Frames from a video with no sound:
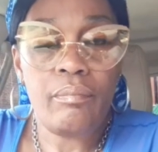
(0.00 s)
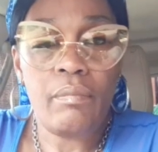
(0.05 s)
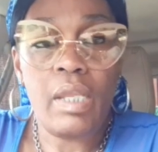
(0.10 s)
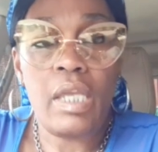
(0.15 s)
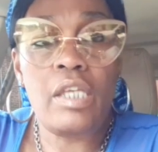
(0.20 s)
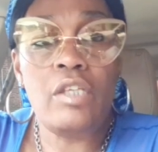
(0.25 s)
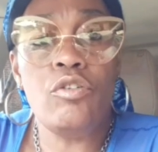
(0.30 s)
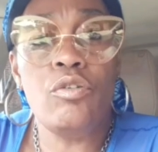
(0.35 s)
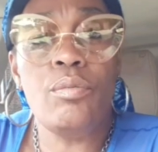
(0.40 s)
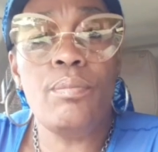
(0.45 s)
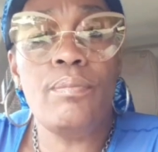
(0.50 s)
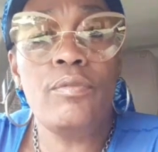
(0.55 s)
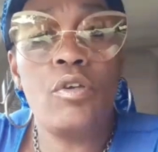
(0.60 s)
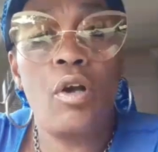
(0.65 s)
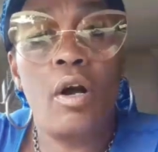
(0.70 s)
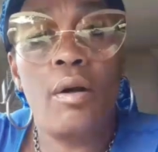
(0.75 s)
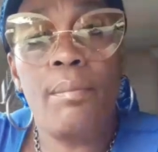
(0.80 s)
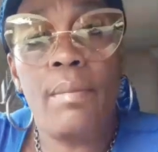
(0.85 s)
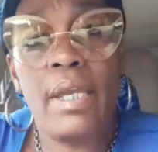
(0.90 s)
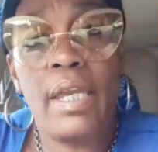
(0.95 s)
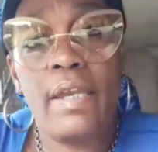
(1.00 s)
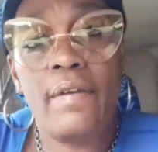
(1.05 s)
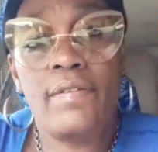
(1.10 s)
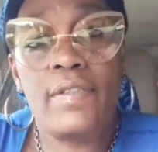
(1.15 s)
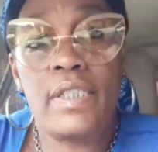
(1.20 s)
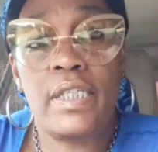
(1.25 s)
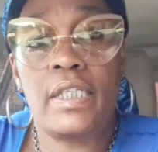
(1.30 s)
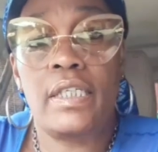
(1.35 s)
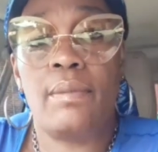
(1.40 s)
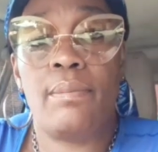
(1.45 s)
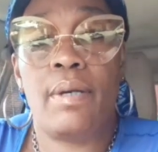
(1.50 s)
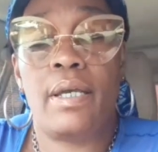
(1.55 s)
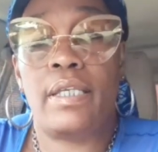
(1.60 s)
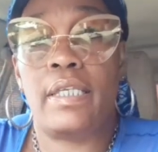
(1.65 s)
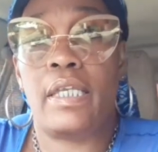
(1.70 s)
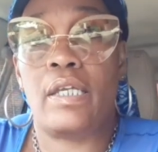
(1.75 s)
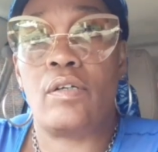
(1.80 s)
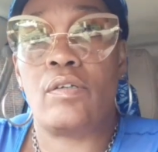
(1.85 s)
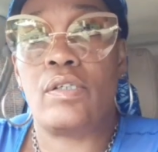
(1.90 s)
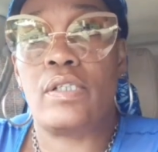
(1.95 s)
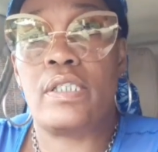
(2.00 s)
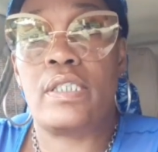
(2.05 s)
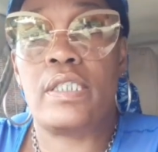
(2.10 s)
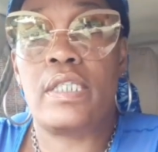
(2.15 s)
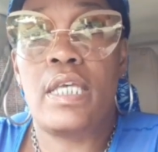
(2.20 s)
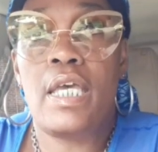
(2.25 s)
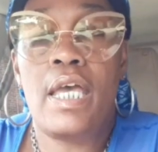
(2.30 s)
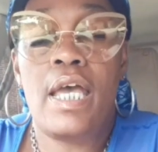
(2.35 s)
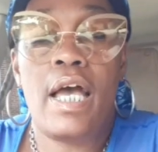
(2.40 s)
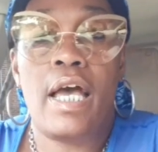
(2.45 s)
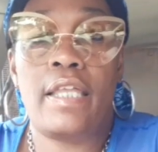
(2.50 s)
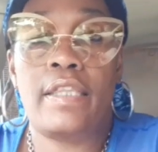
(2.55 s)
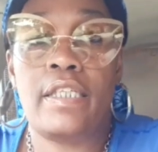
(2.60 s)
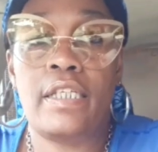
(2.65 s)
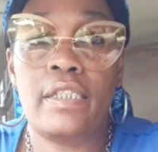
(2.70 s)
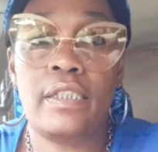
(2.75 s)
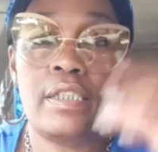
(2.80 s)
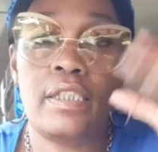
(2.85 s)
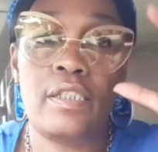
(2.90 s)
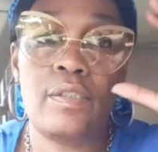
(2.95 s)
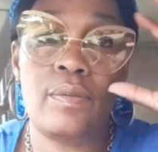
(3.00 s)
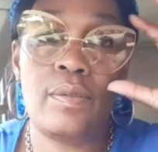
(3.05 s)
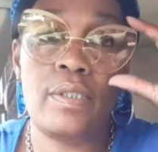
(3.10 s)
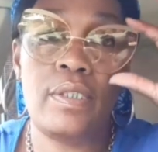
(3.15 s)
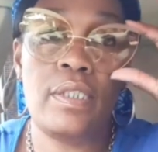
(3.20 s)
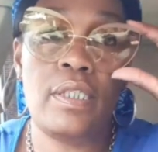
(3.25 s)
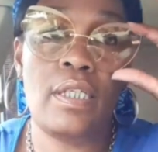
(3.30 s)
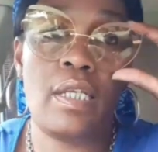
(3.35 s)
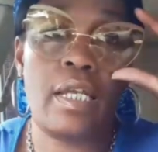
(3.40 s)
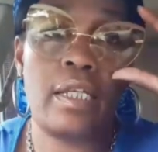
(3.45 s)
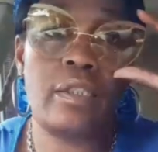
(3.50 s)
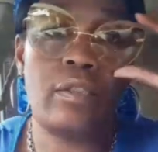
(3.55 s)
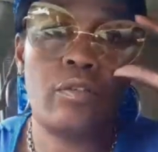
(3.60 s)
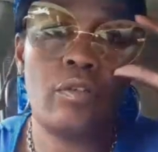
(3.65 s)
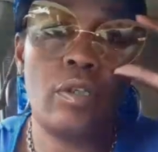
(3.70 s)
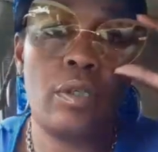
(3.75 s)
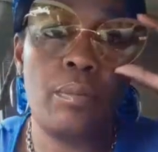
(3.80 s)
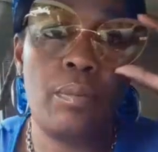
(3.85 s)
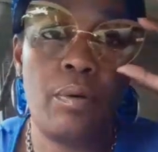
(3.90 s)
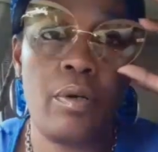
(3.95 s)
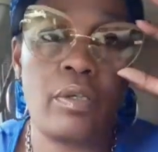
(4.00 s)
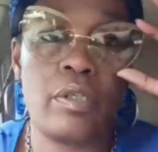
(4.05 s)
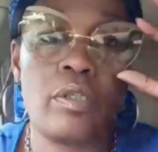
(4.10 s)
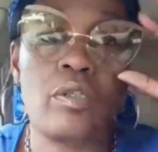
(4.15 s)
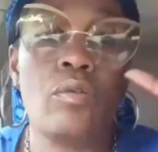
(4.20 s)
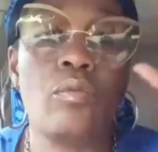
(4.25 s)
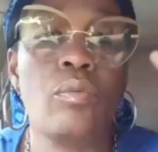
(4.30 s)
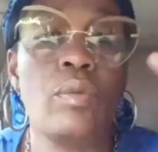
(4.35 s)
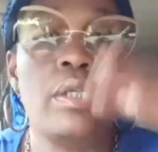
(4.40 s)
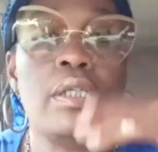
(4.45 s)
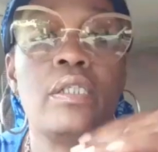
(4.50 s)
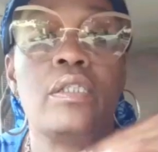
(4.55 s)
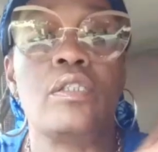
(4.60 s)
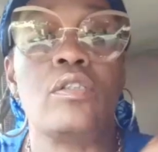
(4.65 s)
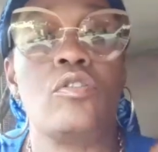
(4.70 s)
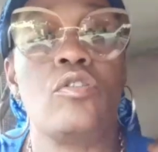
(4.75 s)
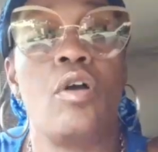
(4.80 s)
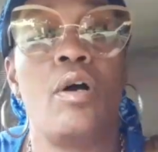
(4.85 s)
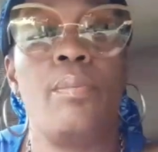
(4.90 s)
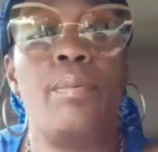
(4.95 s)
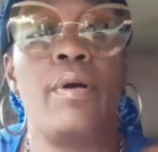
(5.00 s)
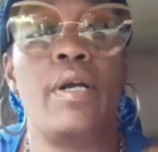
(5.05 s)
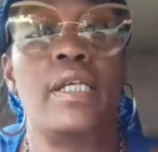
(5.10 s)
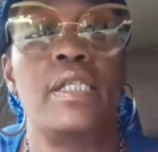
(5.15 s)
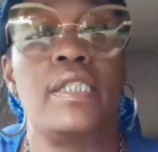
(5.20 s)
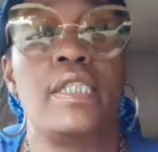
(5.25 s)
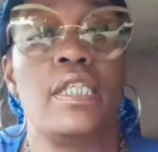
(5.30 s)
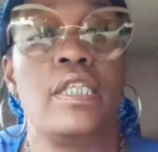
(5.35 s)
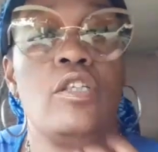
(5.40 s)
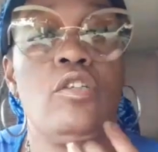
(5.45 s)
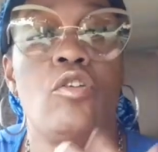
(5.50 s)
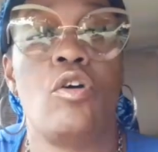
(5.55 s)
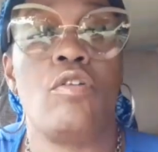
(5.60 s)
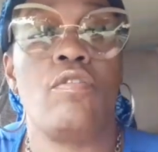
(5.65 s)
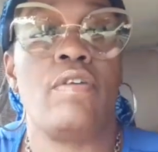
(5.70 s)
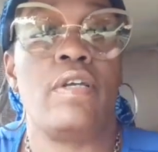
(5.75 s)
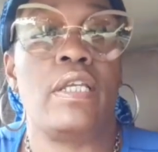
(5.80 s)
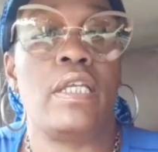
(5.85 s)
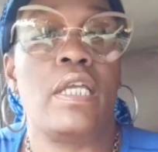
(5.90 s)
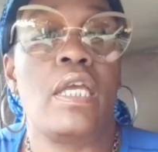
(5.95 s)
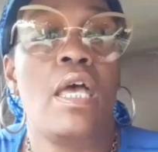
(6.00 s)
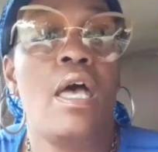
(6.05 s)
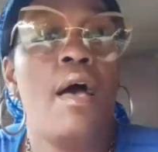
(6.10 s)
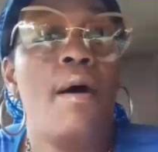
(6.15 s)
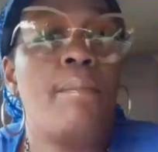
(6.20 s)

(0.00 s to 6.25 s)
And y'all may have seen it by now, because I think this was did like the early part of the week. So y'all probably seen it already.